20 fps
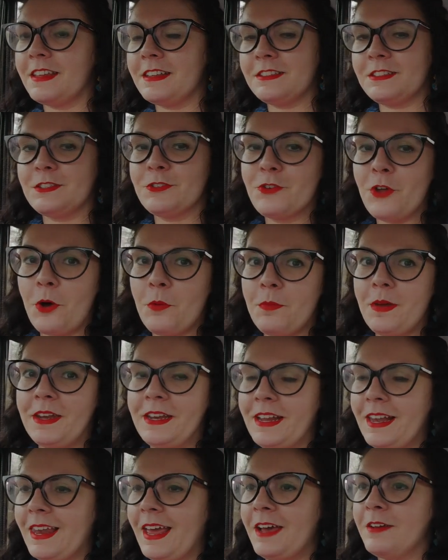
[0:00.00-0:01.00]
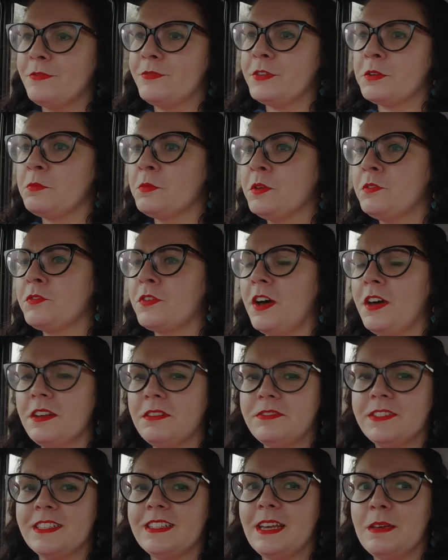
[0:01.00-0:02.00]
not many left, and we've kind of
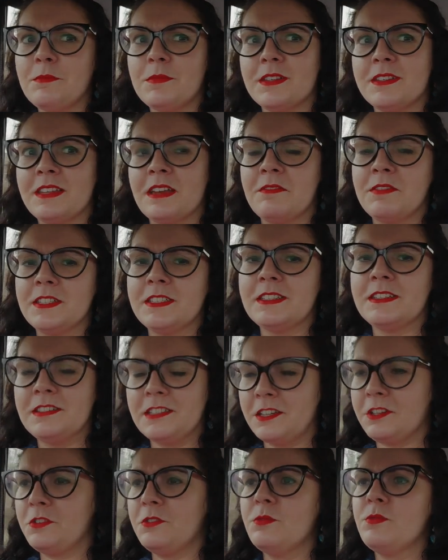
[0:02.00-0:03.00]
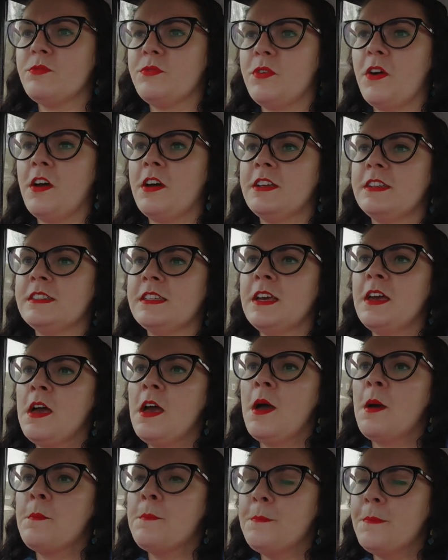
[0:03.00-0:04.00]
skipped the 70s. I couldn't find
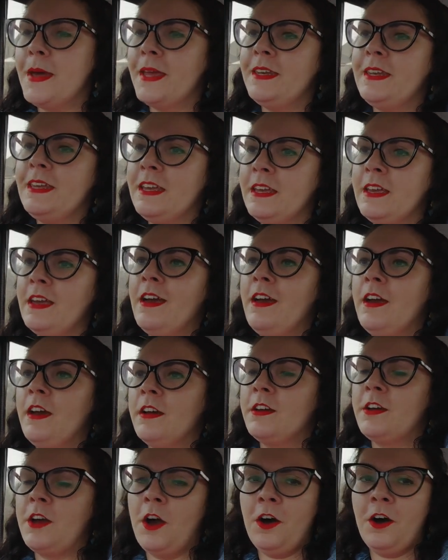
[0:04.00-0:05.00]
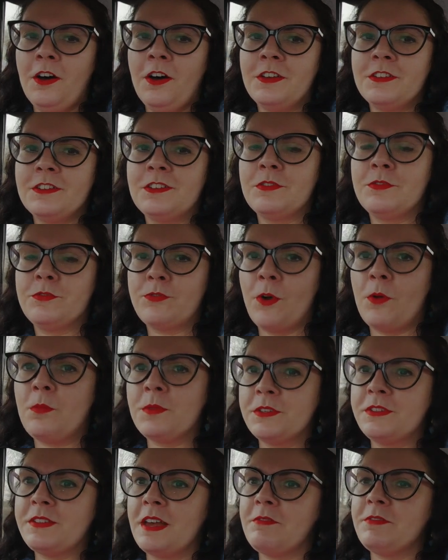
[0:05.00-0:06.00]
many cars from the
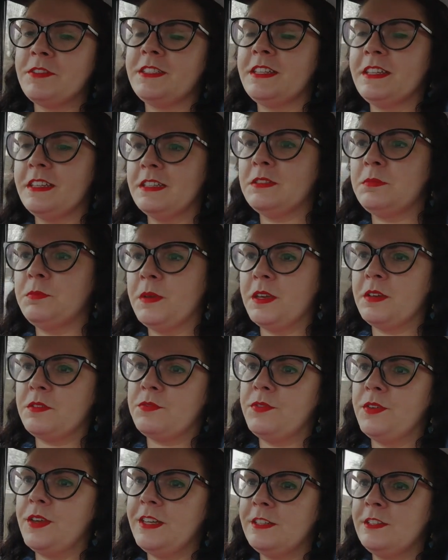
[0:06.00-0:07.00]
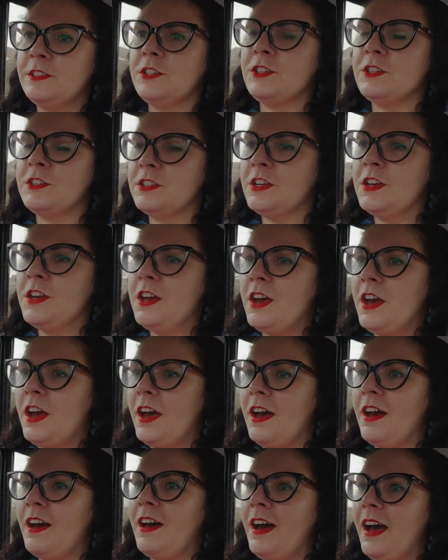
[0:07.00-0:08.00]
70s being featured
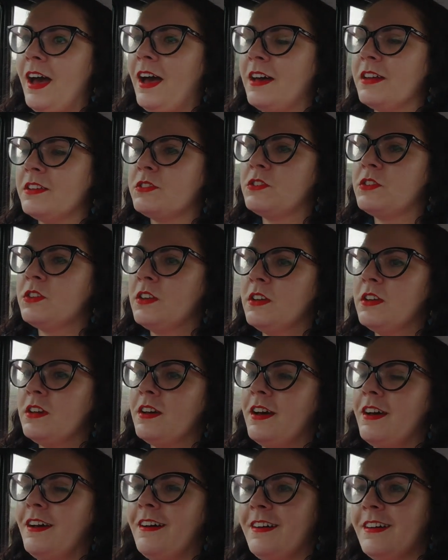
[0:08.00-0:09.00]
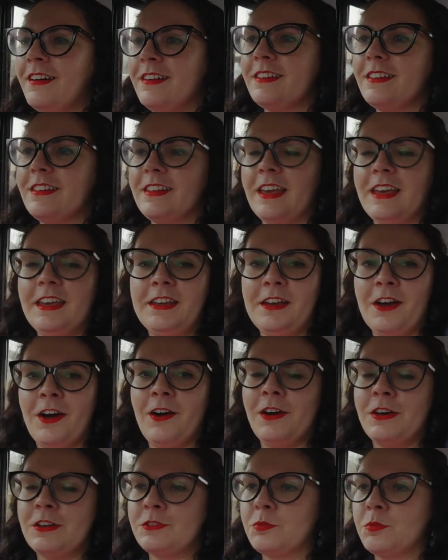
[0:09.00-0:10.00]
as key
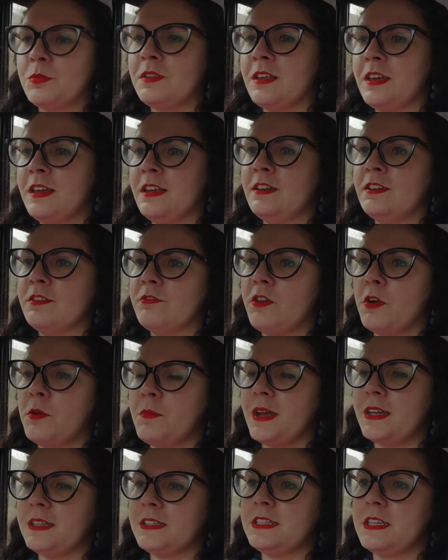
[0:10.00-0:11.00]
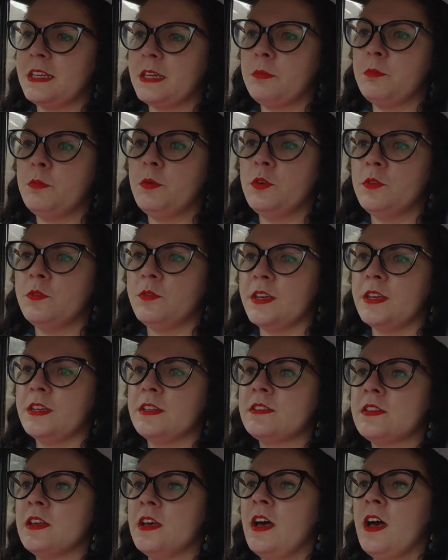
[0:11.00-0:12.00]
cars within romantic movies,
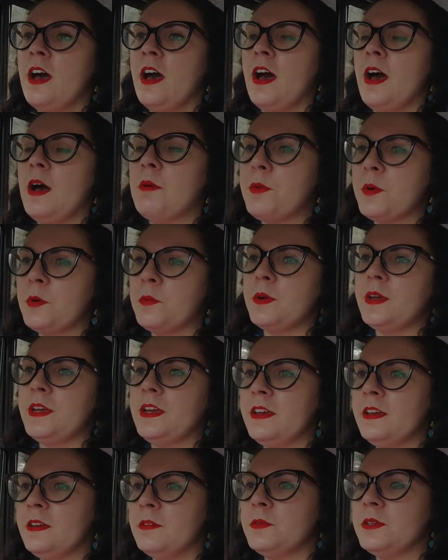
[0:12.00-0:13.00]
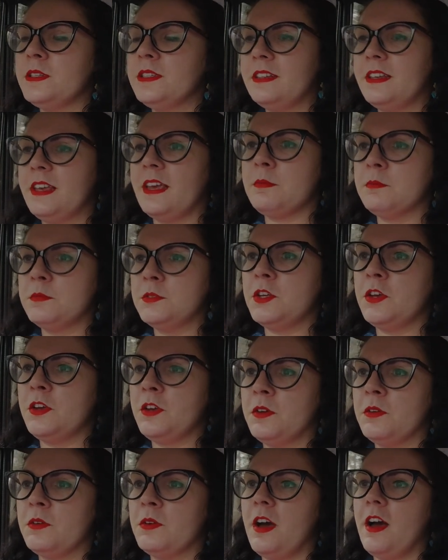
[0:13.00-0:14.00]
but we skipped to
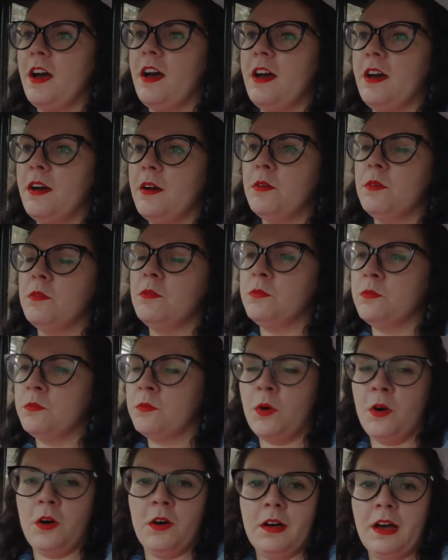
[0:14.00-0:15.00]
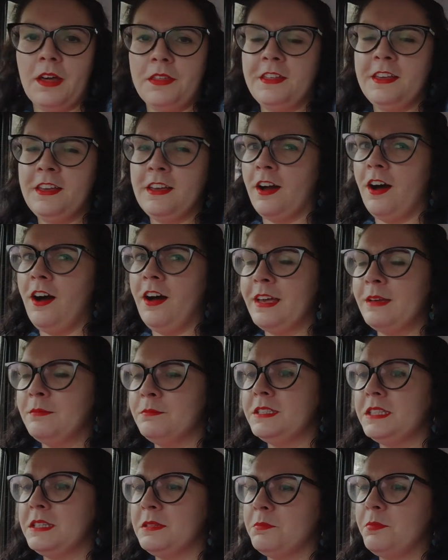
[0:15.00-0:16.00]
what I think
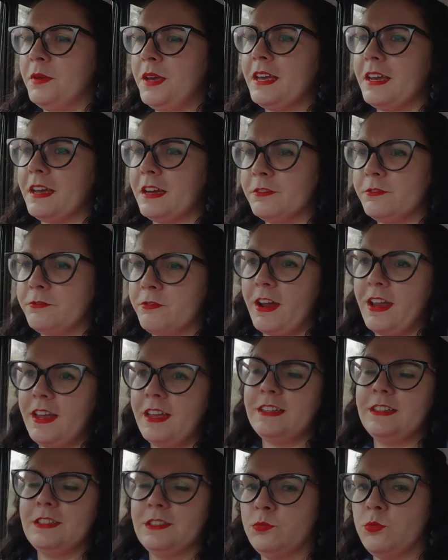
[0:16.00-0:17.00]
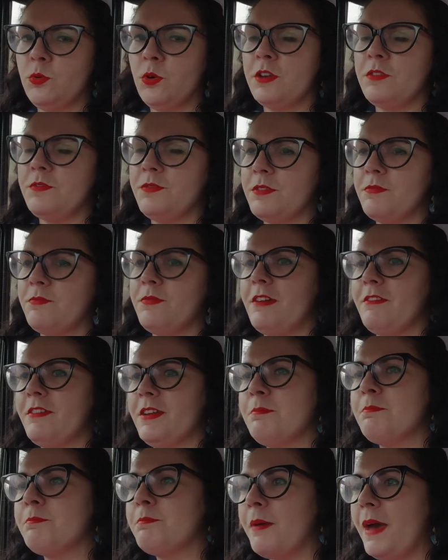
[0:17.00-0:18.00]
IMDb had rated as one of the very
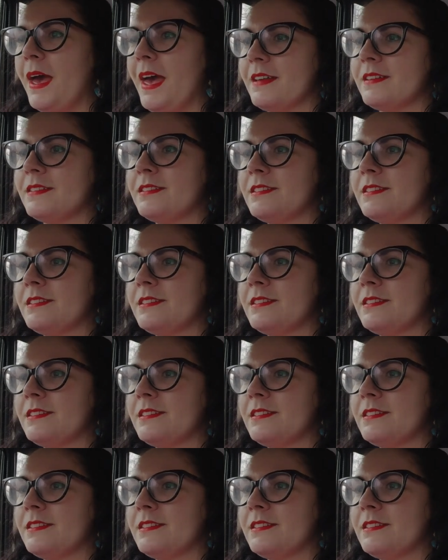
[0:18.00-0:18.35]
best